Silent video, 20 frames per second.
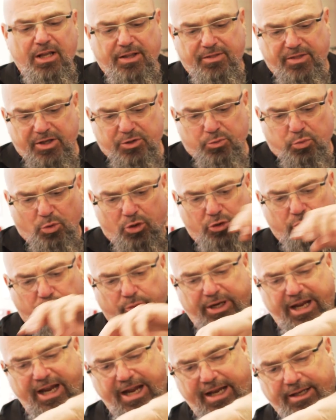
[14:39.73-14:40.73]
This will
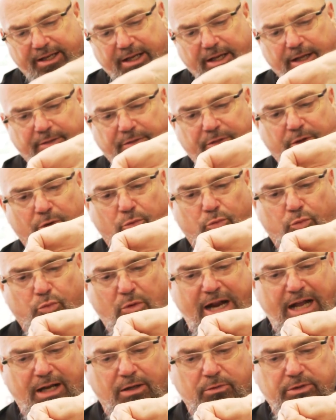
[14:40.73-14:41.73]
create the
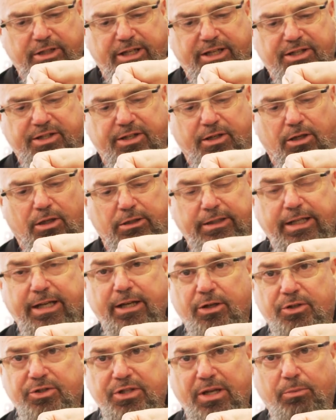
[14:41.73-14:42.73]
roundness in our
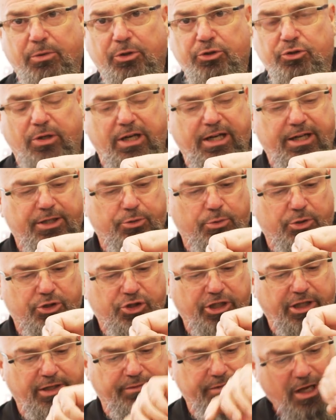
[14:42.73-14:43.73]
layers that we're trying to
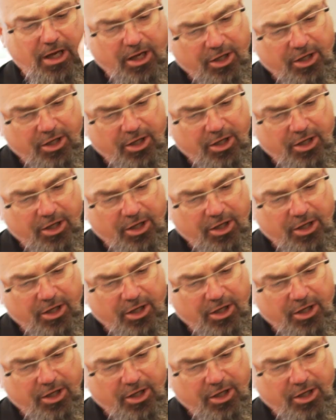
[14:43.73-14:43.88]
achieve.